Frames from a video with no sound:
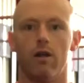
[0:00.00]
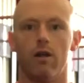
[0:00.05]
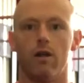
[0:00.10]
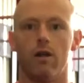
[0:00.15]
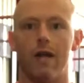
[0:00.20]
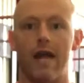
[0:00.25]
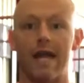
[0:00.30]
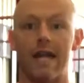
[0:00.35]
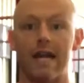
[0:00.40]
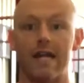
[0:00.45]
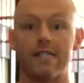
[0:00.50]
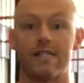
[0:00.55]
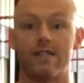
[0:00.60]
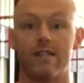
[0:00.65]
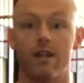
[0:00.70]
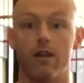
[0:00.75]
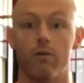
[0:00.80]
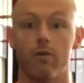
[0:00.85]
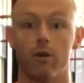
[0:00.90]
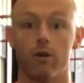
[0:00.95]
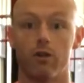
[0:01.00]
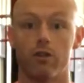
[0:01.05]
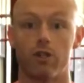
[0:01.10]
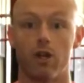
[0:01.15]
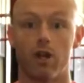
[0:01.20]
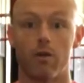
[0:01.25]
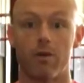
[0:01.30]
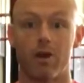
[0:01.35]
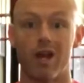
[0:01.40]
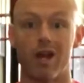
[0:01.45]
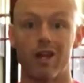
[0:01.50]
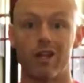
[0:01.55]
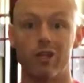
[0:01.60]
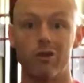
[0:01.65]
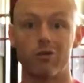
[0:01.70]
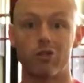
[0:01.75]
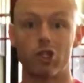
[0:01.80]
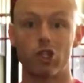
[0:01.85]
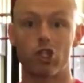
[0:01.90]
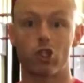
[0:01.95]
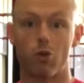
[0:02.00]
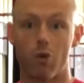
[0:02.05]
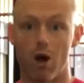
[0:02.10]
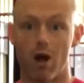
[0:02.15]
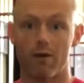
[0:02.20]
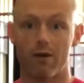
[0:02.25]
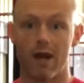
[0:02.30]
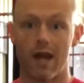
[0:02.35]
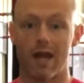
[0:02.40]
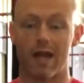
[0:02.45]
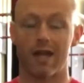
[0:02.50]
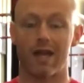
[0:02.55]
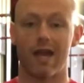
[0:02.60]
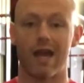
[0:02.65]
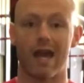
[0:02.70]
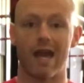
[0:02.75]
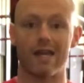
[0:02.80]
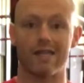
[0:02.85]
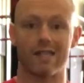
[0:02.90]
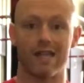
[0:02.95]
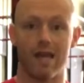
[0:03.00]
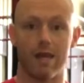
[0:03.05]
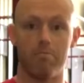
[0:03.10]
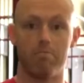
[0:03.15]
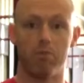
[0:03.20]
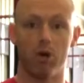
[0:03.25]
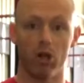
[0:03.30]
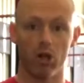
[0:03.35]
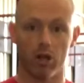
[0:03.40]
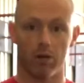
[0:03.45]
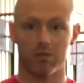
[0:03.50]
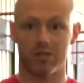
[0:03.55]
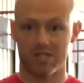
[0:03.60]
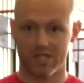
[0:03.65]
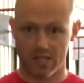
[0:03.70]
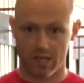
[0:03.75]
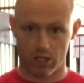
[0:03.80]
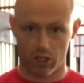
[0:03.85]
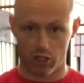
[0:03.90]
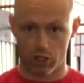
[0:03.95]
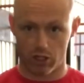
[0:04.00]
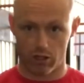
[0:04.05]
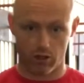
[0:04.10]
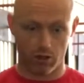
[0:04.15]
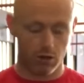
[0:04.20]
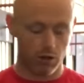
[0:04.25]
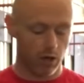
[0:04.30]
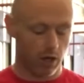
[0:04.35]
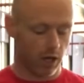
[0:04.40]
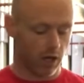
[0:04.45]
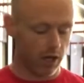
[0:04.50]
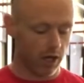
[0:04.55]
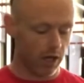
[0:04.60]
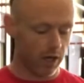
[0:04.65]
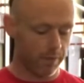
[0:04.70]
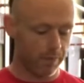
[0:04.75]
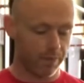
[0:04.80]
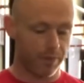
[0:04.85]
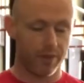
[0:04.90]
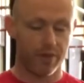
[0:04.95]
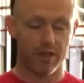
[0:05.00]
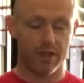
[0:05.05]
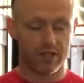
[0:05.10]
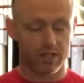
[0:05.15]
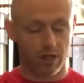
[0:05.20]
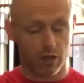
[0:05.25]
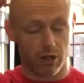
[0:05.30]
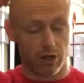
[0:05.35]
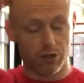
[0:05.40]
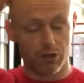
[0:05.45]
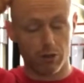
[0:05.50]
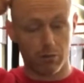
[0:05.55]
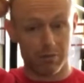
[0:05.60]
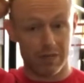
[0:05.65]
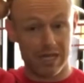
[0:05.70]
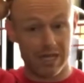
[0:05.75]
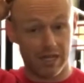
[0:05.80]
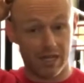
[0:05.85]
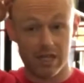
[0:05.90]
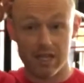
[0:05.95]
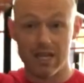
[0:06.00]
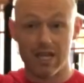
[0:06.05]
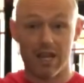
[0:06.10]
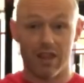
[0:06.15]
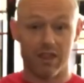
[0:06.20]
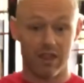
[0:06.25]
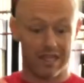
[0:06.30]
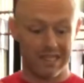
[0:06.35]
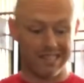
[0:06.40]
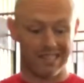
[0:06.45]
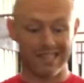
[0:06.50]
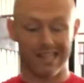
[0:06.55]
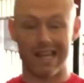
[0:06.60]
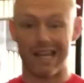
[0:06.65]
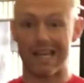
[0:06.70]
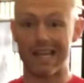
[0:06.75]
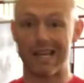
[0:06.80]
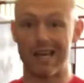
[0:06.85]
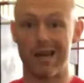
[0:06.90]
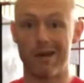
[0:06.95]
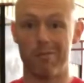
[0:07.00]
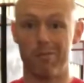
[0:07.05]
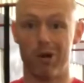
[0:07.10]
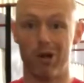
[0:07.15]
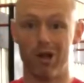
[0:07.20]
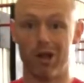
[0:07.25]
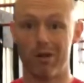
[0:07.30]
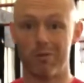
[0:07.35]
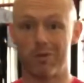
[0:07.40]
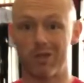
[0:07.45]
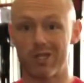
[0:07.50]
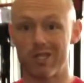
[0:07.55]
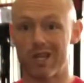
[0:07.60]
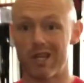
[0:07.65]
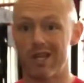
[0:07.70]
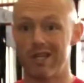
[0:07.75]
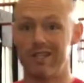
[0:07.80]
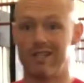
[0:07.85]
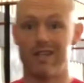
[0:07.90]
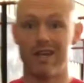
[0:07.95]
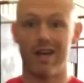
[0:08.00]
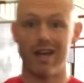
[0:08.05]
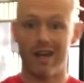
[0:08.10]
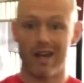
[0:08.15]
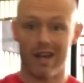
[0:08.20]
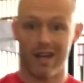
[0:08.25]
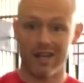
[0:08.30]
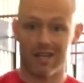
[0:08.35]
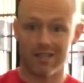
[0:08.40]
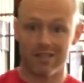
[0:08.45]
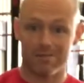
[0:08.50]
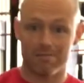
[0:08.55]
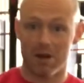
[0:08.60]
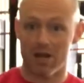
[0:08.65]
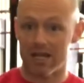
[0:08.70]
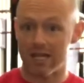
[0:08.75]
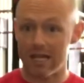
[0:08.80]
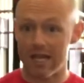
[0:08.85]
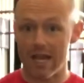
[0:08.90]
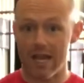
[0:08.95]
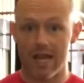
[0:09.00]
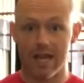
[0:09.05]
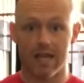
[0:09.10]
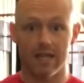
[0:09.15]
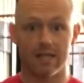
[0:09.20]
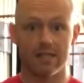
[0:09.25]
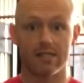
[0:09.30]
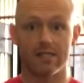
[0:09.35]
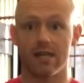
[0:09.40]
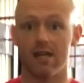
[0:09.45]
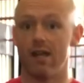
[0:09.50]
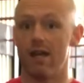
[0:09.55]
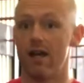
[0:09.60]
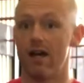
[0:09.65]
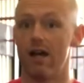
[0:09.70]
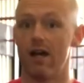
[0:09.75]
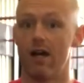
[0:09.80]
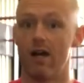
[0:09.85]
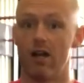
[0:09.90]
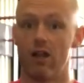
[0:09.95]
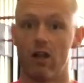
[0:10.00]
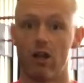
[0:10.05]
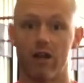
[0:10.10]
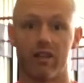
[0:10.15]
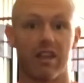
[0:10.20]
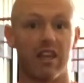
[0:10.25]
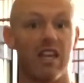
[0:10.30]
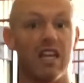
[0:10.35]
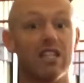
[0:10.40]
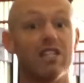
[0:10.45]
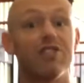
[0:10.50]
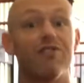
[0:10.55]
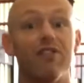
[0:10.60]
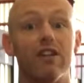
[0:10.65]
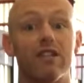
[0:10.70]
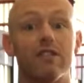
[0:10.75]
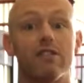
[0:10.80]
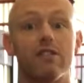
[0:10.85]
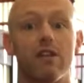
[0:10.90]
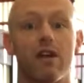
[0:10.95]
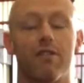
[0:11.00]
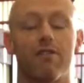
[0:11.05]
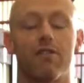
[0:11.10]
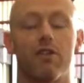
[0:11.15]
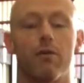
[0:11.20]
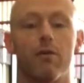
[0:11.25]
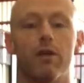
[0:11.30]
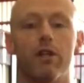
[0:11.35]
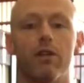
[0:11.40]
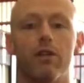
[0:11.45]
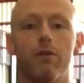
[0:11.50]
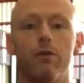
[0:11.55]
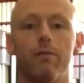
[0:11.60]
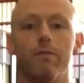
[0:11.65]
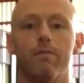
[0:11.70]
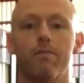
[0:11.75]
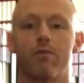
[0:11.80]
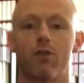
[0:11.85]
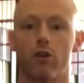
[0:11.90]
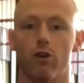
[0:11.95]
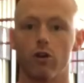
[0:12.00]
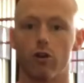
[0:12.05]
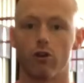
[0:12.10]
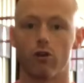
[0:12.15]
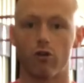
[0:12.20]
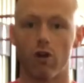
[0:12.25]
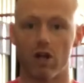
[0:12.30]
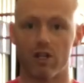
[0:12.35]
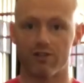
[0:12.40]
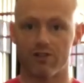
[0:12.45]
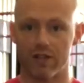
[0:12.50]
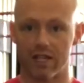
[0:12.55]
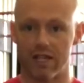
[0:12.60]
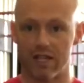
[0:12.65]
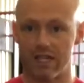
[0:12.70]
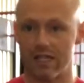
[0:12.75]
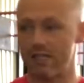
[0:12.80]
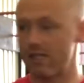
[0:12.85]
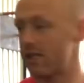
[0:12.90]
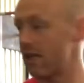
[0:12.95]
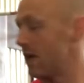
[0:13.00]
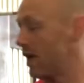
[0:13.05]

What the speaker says: Hey guys, today we're going to talk about how to use a squat rack as a pull-up station. This can also mean things like pull-ups, dead hangs, monkey hangs, a lot of the kids fit stuff that we do, or CrossFit kids